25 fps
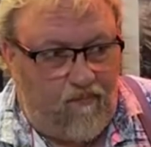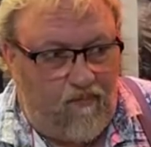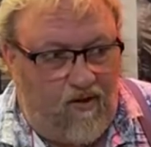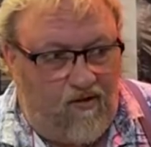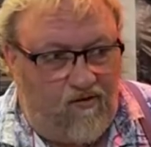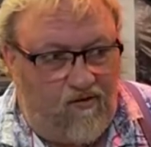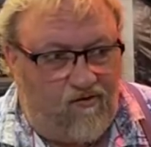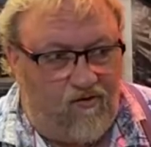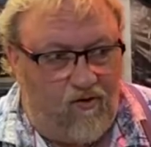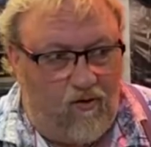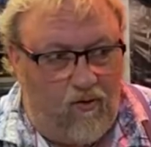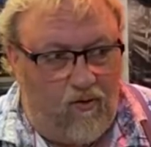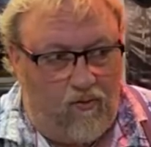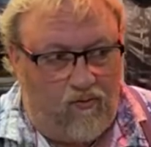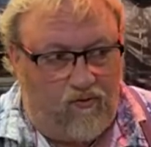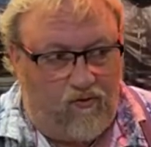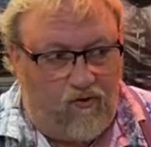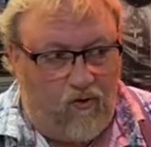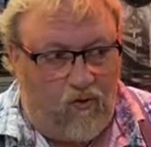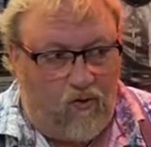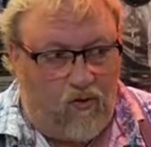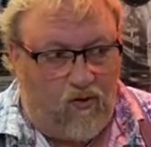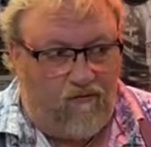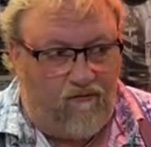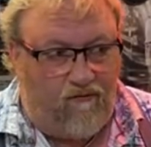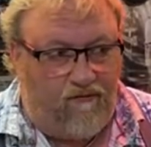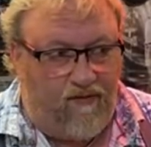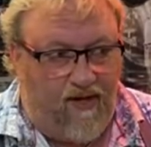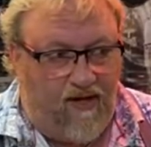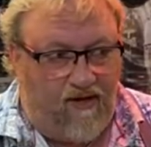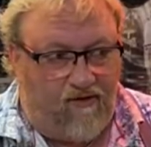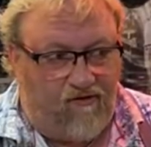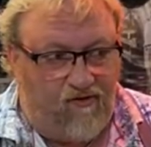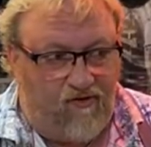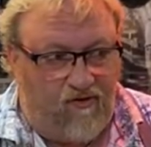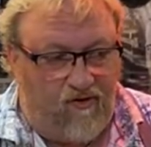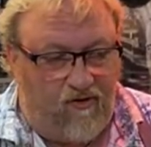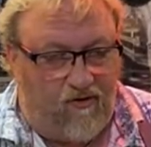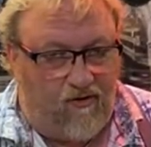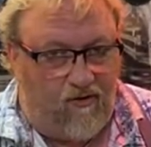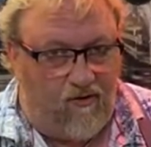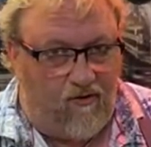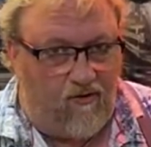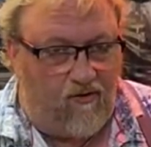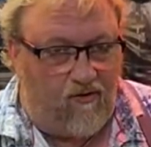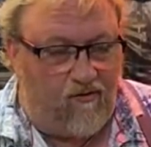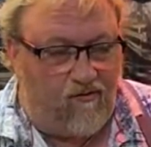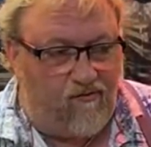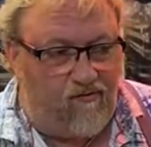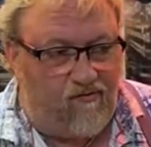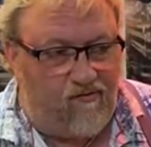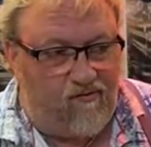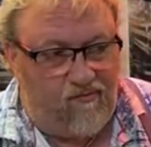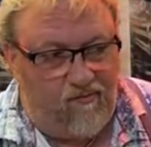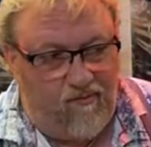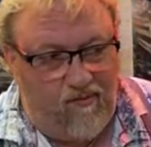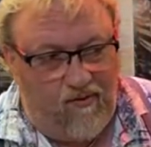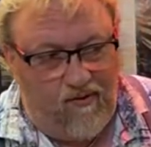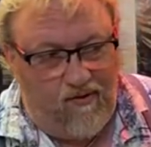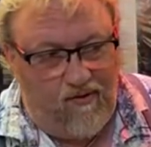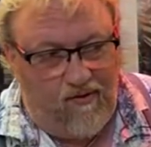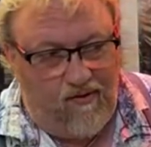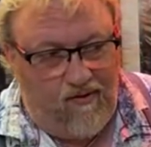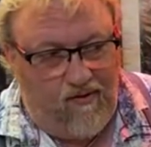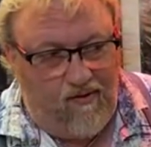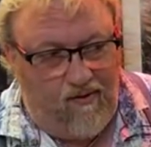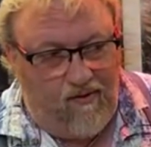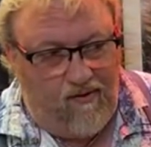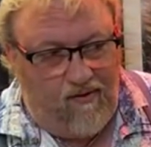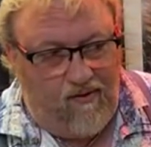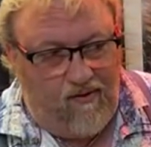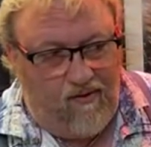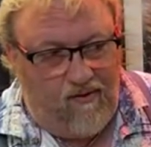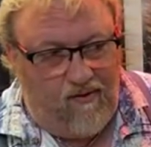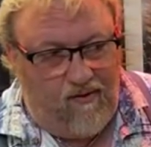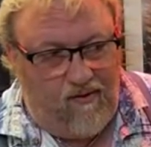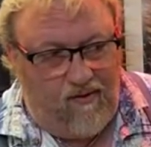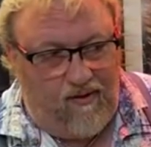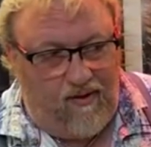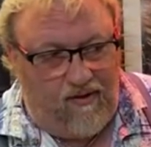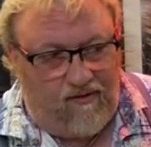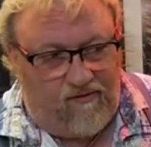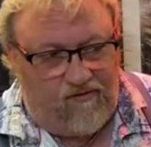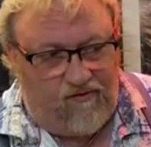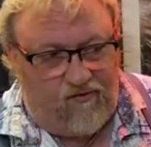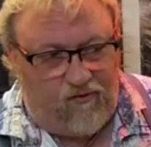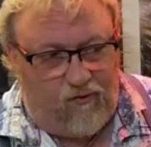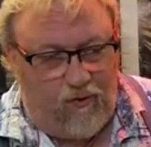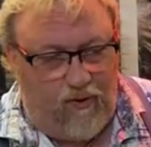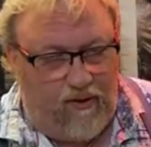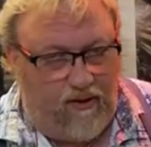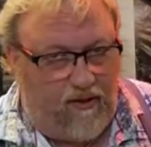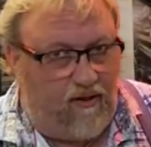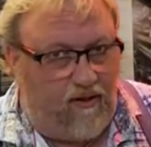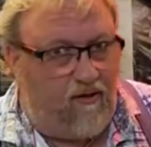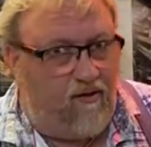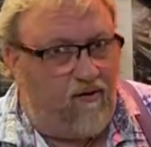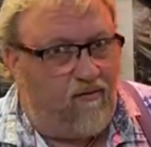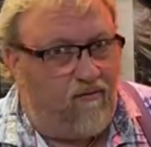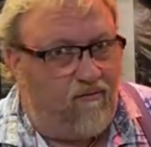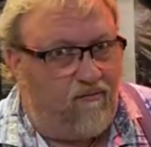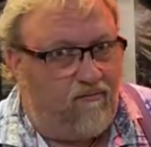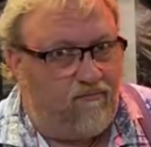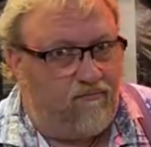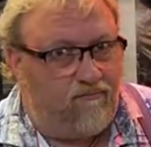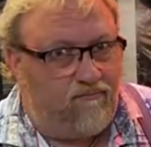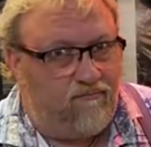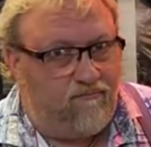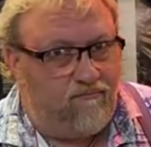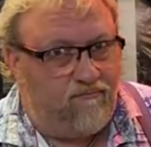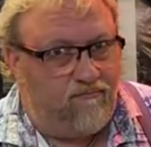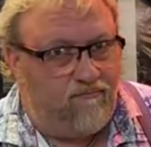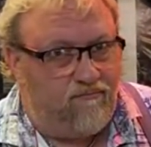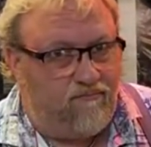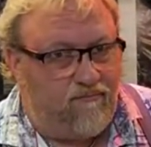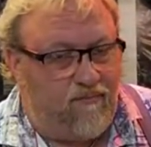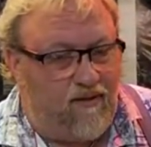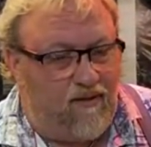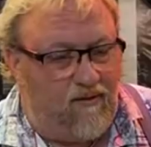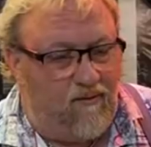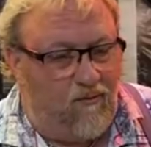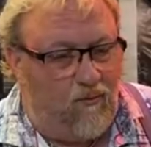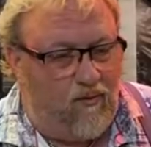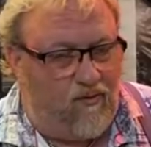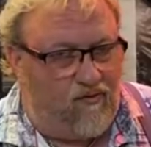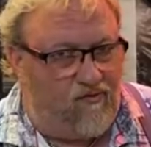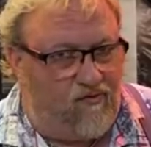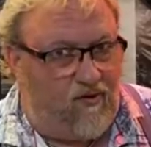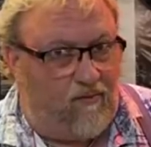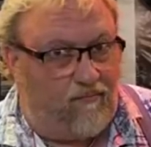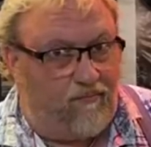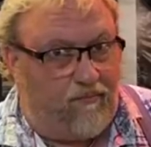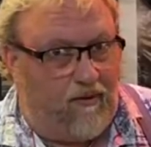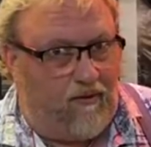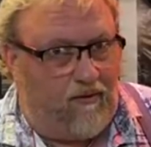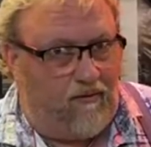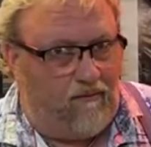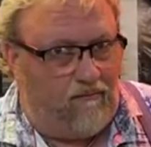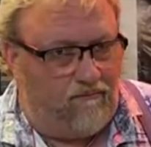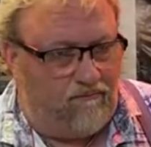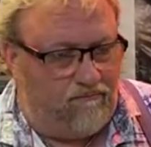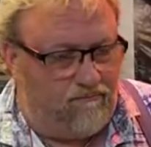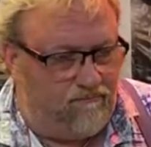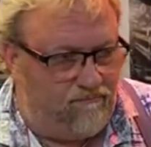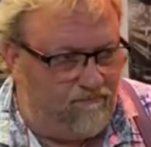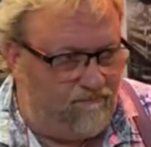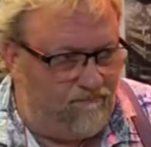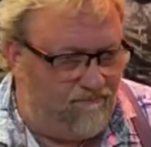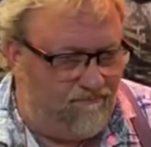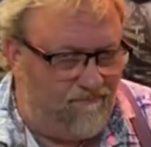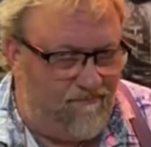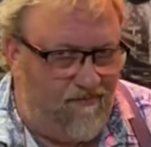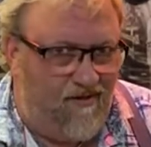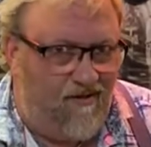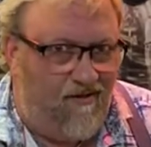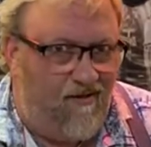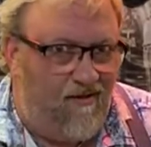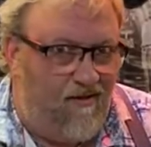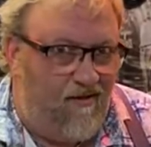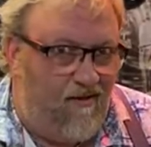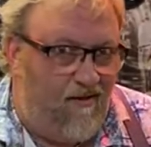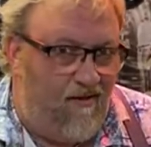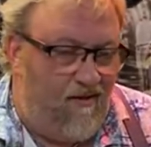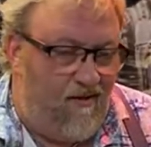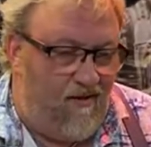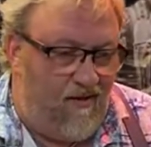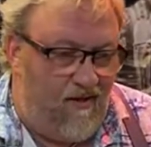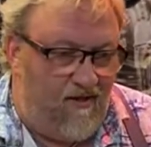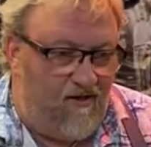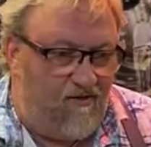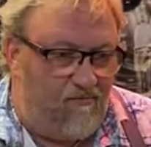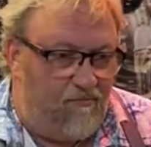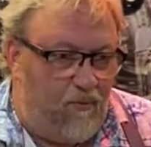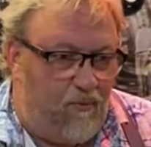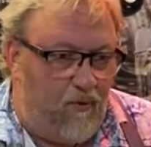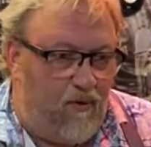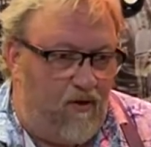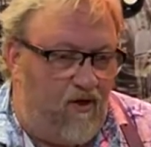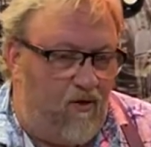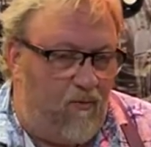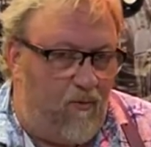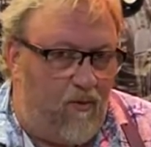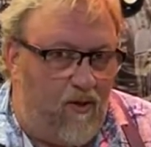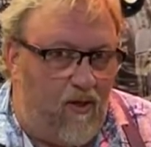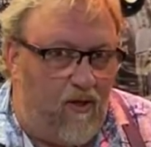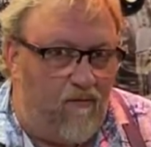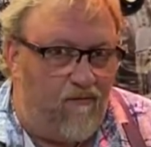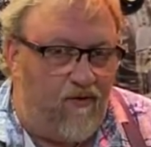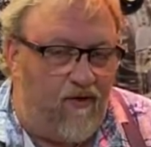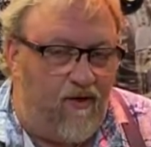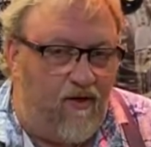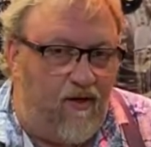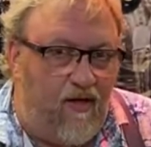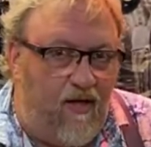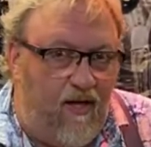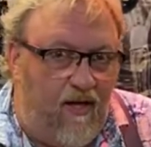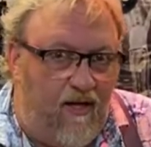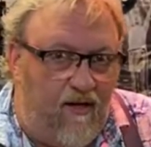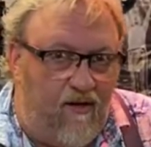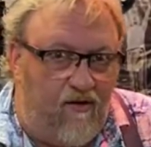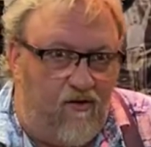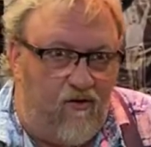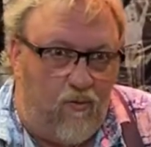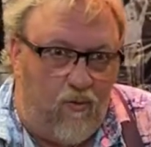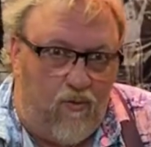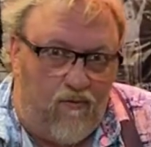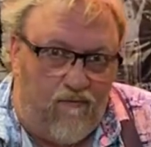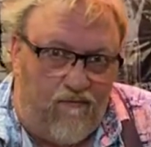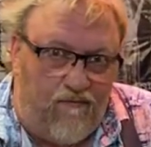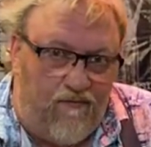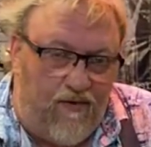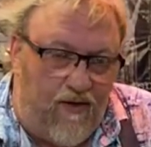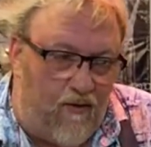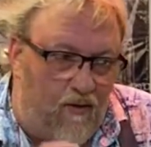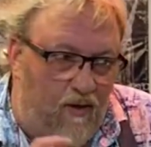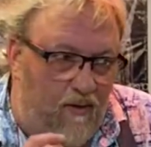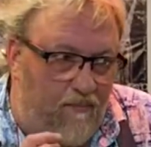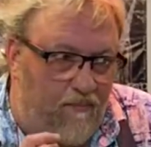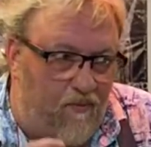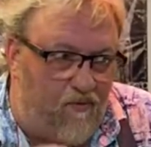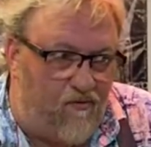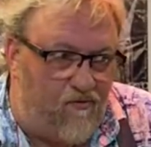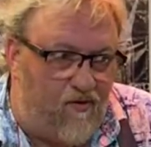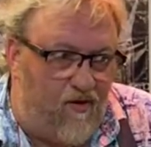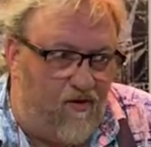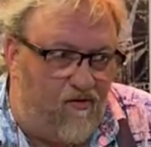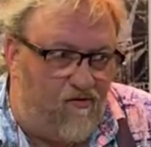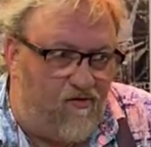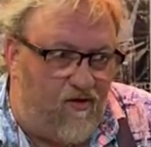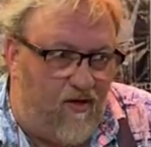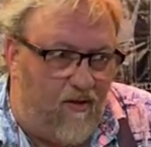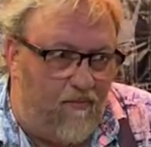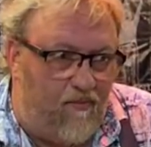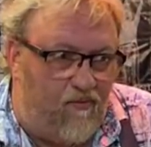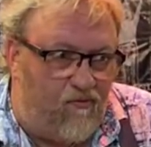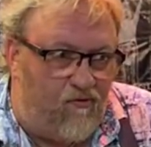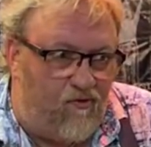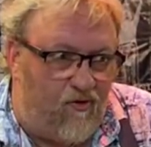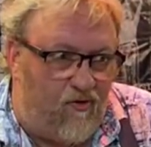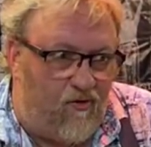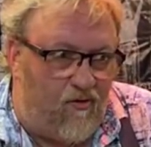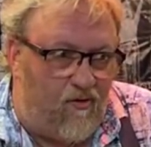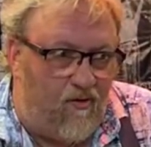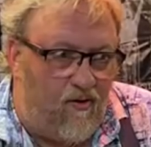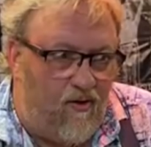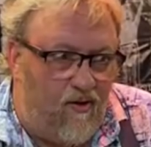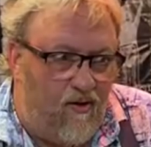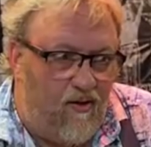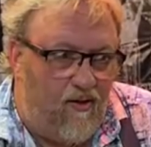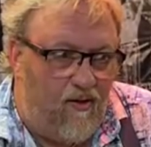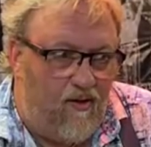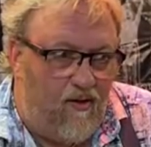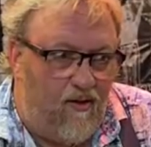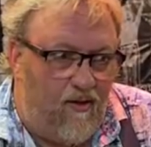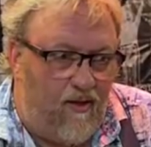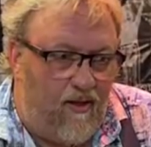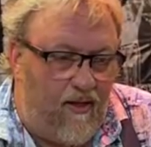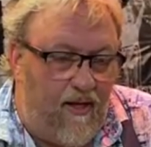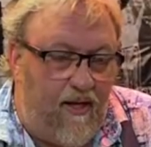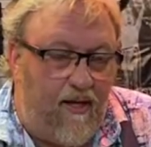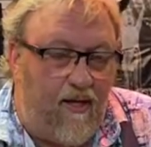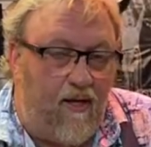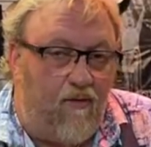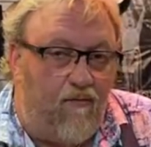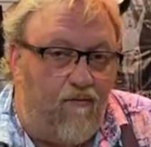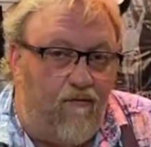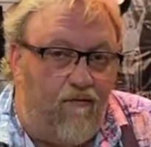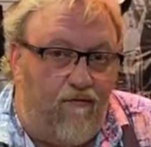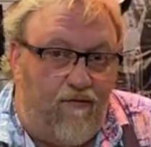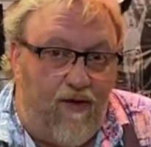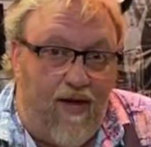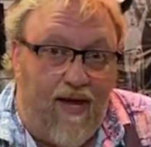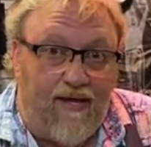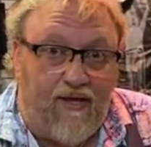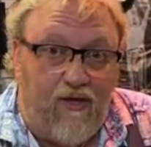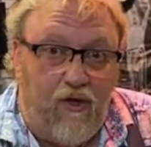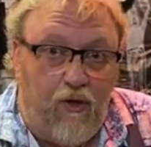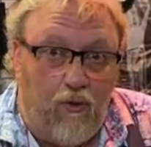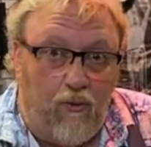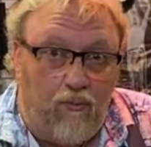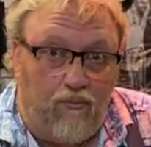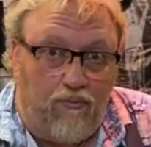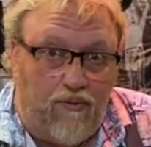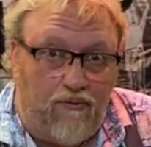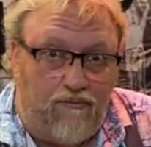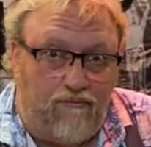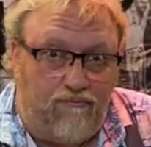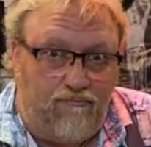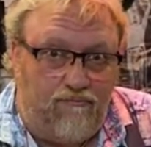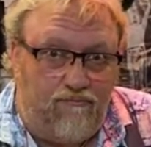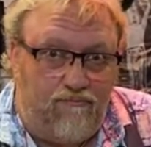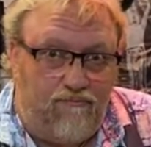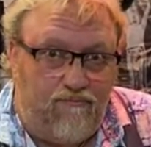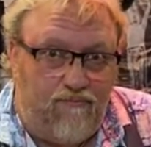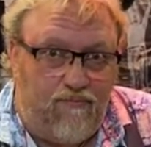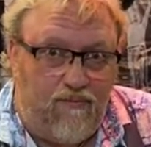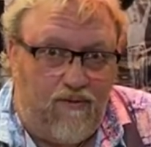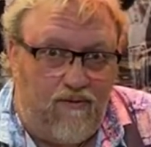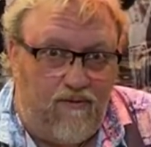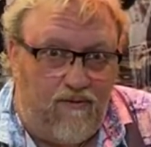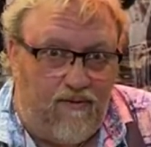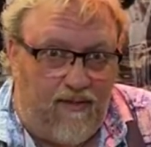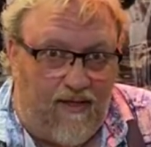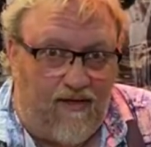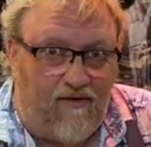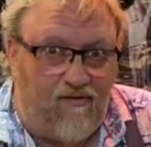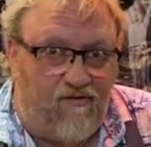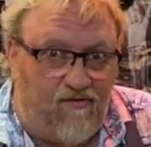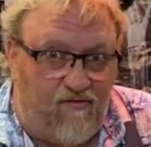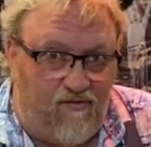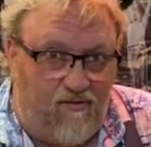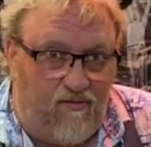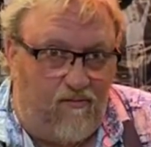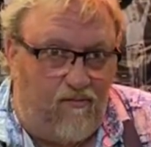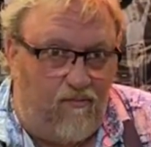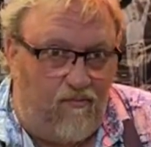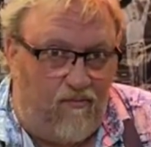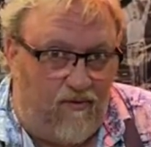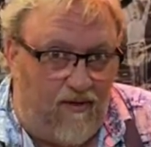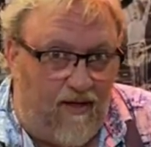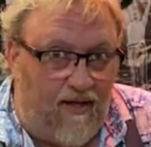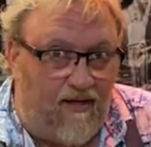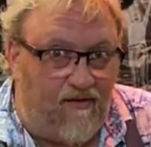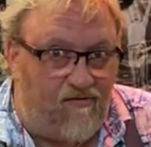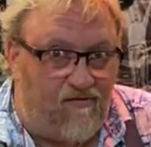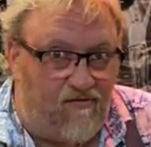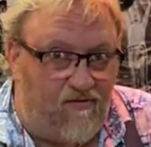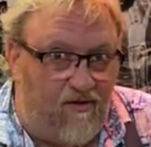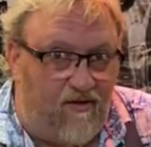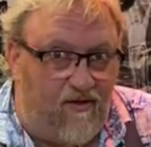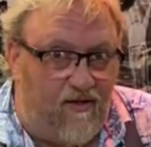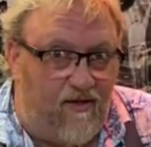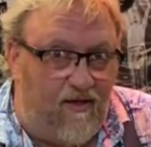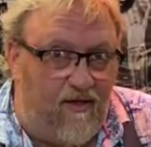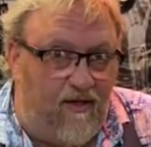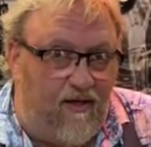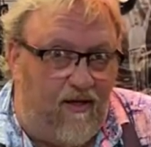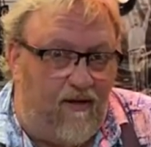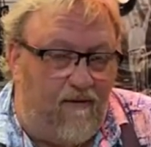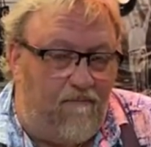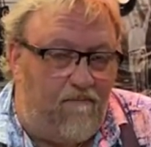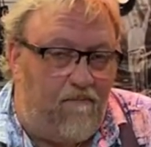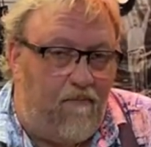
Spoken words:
so torrefaction occurs, it's treated with something, and it's put into an oven and heated to a very precise temperature in a vacuum. That's the key.